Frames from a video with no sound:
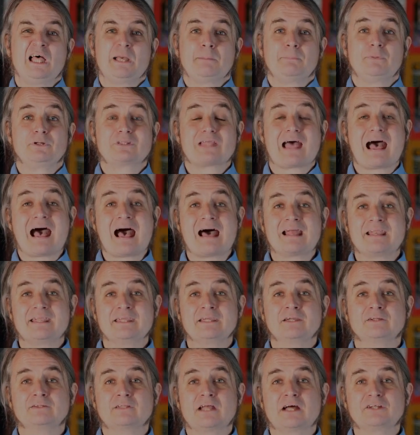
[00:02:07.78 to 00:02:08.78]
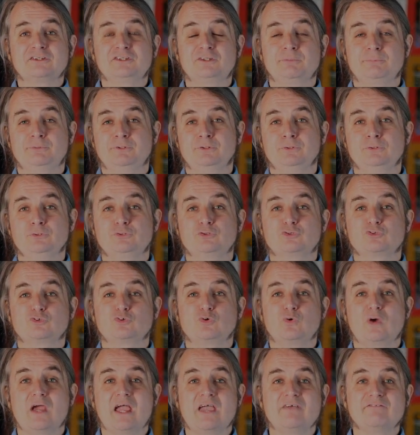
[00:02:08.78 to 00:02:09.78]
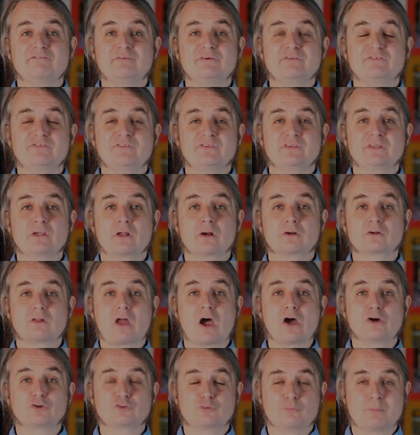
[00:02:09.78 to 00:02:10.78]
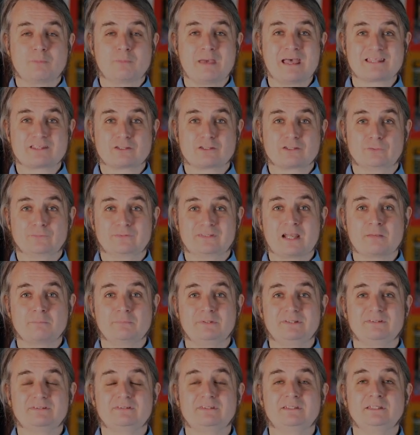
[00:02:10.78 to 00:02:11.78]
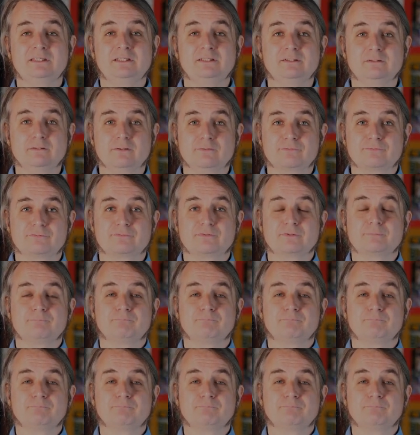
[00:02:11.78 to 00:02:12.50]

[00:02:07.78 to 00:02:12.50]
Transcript: But adding an attribute to every single logged method can be tedious.